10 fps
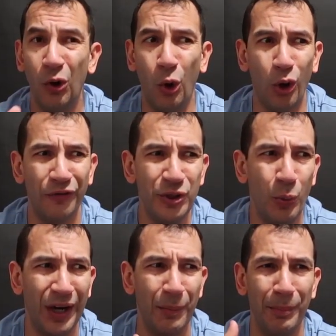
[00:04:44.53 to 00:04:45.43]
or if you
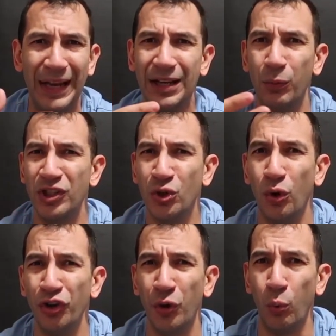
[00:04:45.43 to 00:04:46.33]
want to make what's
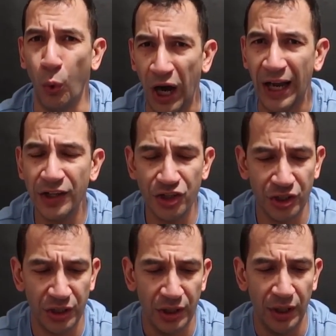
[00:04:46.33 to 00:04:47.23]
called a wash,